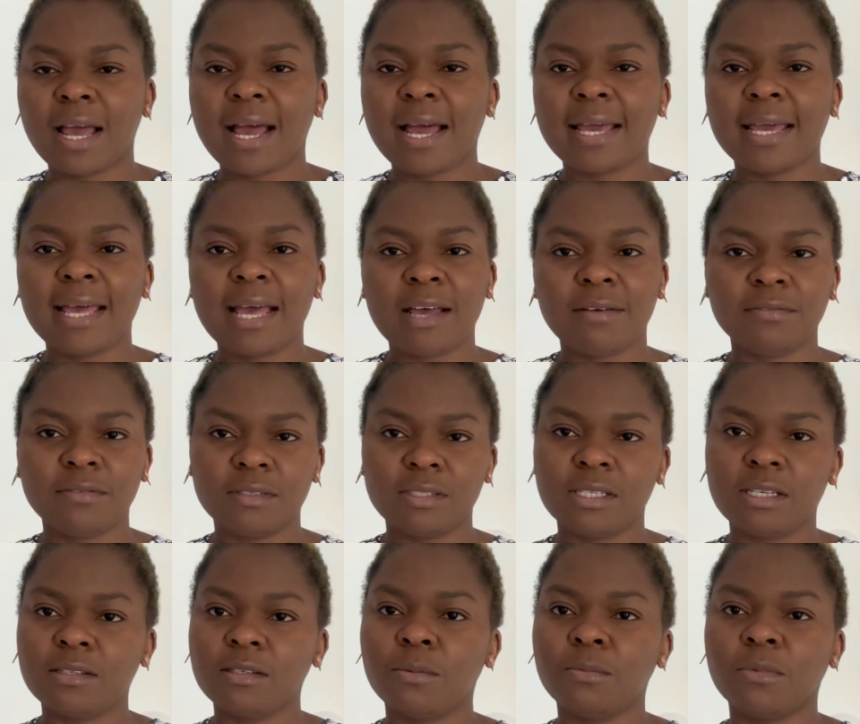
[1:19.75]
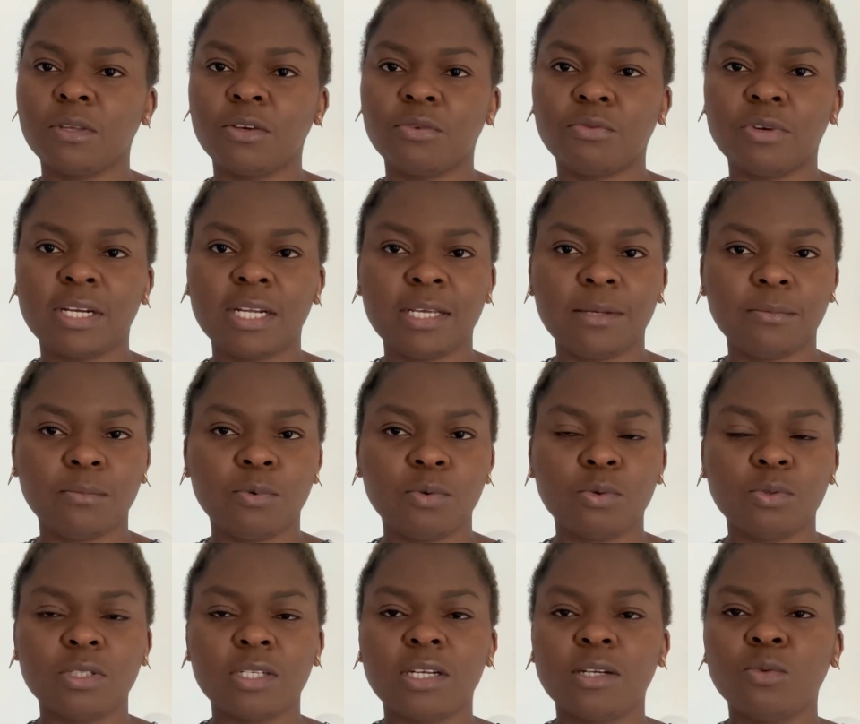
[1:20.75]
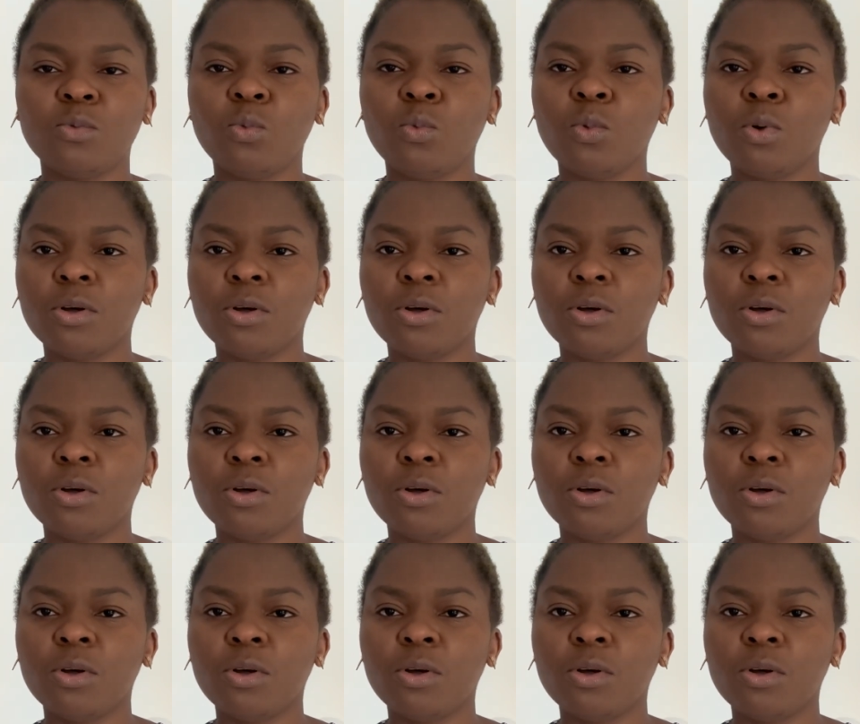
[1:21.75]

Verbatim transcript: I have to say something really important.